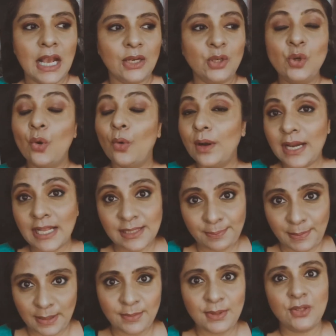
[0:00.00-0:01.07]
No one has
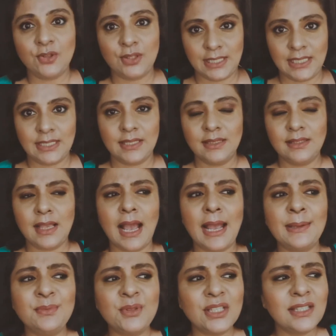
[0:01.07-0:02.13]
paid me to say this.
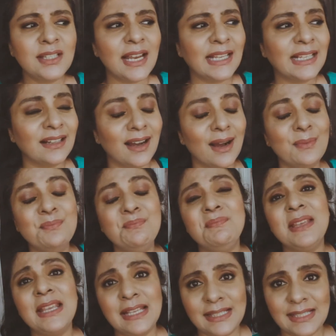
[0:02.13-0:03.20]
I'm just like
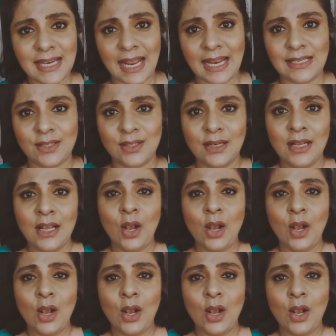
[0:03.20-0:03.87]
amazed at